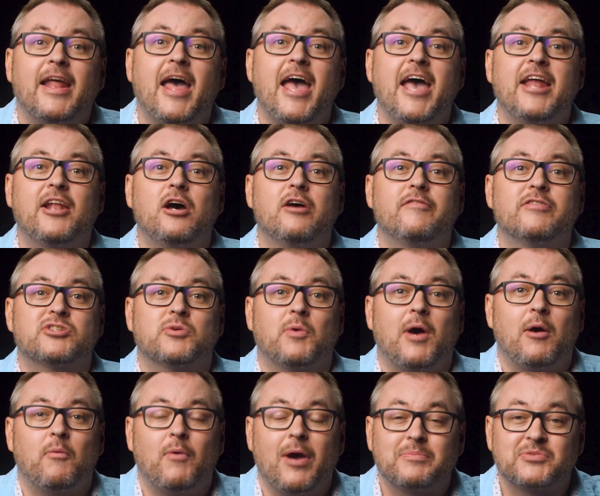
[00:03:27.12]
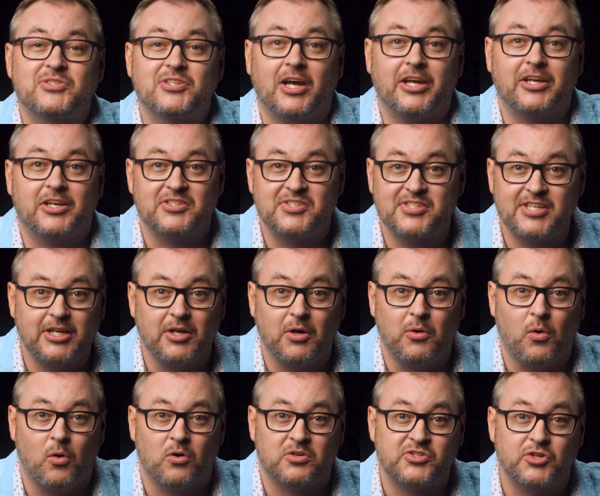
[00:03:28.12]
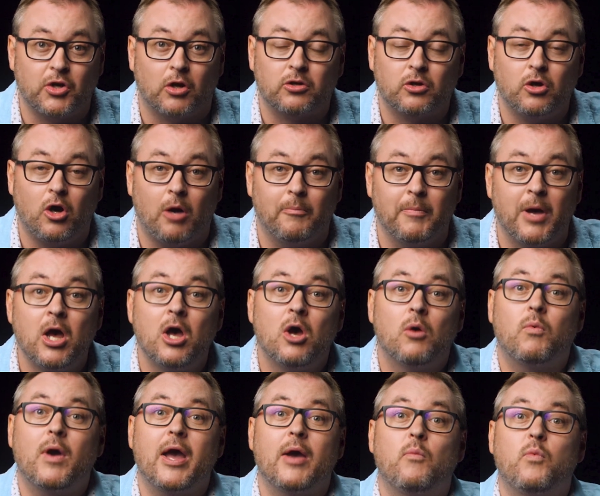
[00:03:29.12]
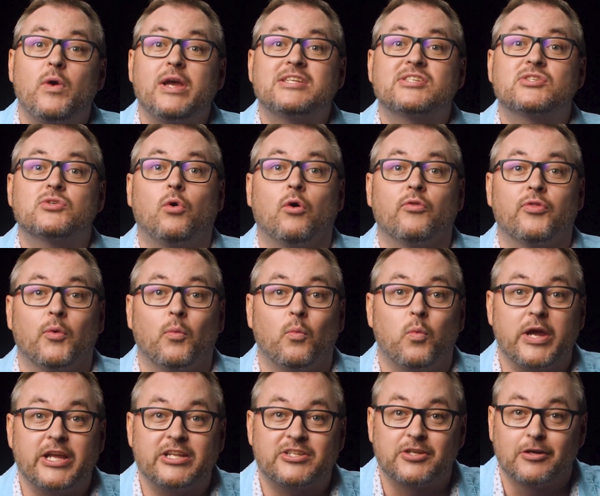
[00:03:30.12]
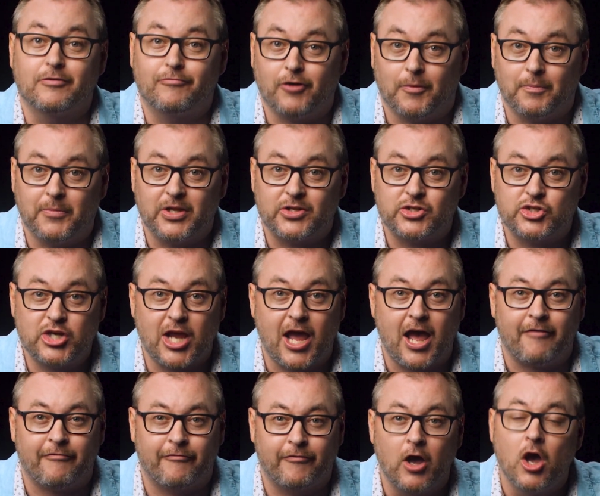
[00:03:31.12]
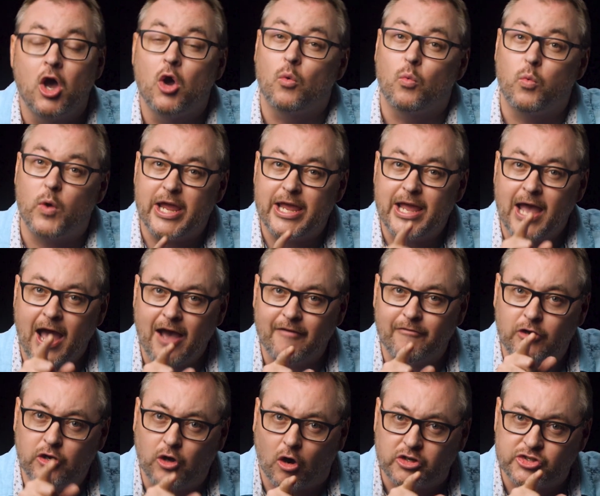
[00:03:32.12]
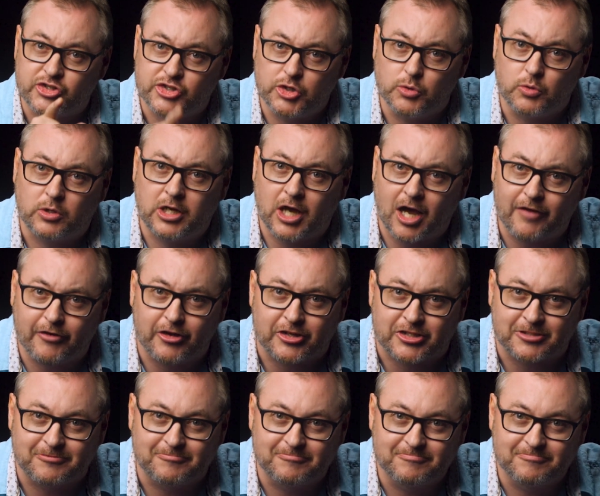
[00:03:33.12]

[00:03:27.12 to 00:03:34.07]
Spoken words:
head over to our website CasinoHawks.com, where we sort the wheat from the chaff. We have got you covered.